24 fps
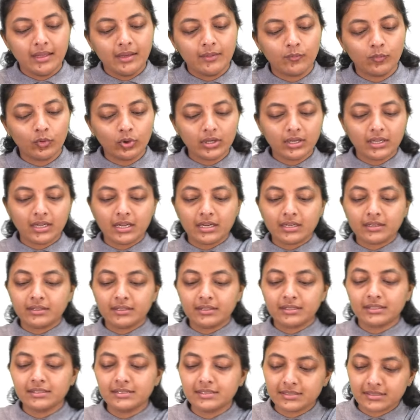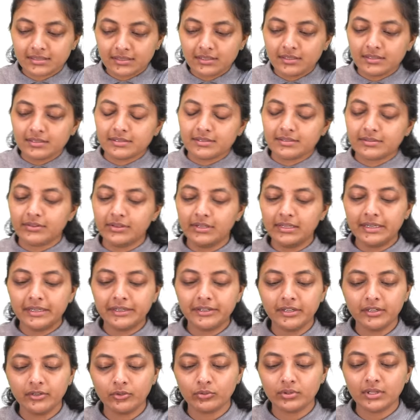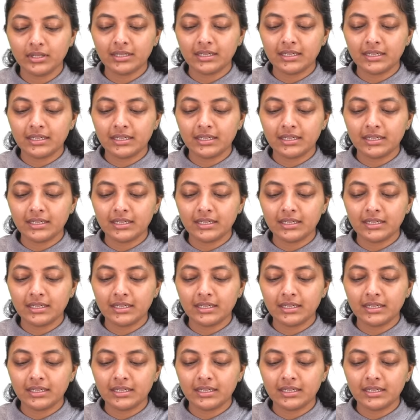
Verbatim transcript: What are the concerns related to the